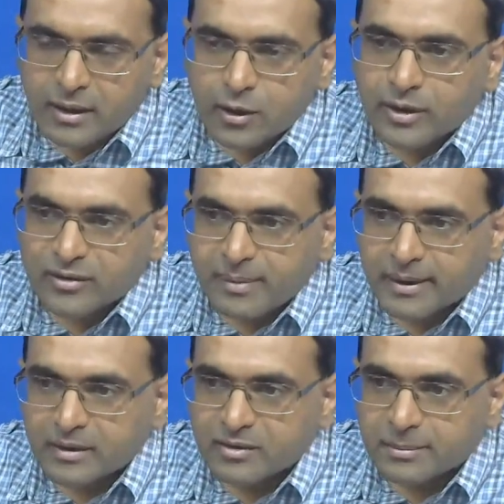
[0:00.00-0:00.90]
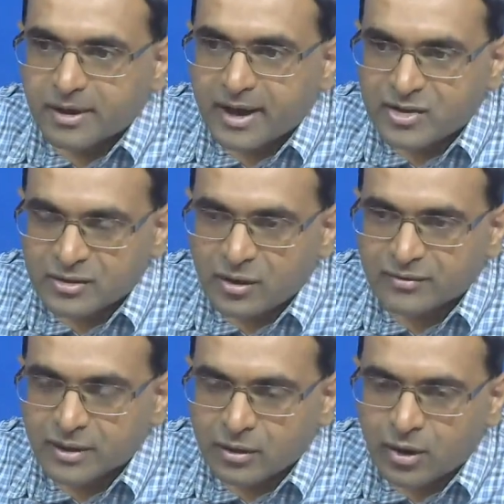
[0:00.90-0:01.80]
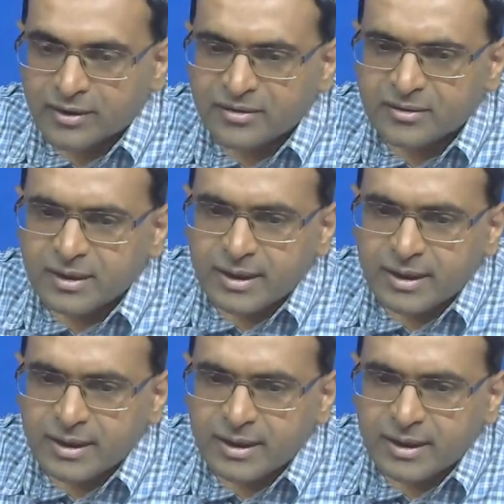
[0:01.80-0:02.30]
do a spectral subtraction of that noise